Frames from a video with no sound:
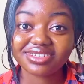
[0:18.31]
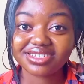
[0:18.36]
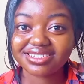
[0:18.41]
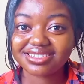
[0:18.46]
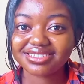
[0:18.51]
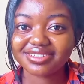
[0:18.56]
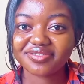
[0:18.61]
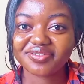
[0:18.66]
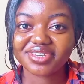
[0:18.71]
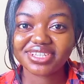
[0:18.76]
If
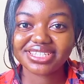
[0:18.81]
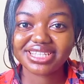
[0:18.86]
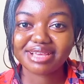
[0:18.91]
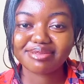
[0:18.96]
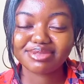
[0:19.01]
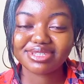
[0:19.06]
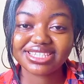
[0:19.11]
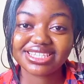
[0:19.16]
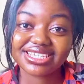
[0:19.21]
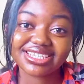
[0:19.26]
this is your first
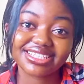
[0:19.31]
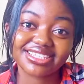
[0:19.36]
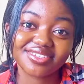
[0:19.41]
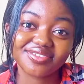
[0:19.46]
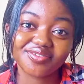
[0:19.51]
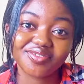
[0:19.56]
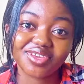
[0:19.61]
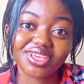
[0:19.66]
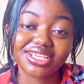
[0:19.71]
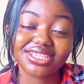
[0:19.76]
time seeing
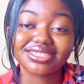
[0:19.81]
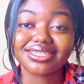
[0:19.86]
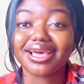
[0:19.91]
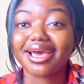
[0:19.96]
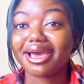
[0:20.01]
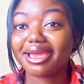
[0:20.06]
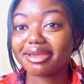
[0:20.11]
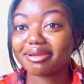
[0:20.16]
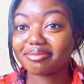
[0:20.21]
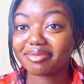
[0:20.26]
this face,
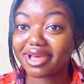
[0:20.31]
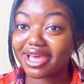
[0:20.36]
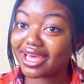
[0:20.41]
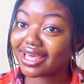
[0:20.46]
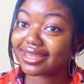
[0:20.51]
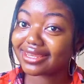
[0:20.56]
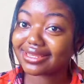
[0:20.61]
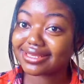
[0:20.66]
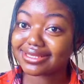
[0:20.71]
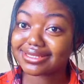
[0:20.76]
I am
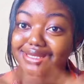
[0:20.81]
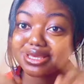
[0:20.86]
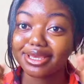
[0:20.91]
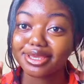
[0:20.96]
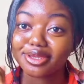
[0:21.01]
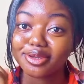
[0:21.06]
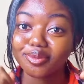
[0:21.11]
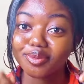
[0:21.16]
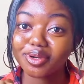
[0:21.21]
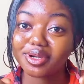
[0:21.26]
Alice
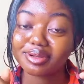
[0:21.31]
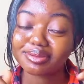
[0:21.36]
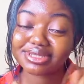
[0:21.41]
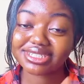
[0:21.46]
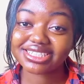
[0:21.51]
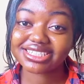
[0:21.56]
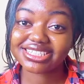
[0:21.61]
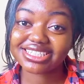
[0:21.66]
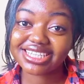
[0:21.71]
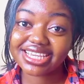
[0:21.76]
and you're
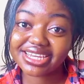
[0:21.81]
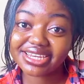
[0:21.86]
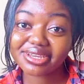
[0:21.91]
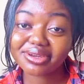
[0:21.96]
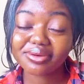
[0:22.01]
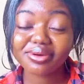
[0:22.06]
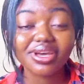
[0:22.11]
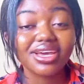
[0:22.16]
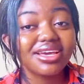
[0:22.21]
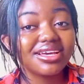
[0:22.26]
welcome to the
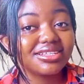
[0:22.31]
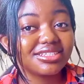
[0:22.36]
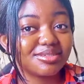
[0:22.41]
channel.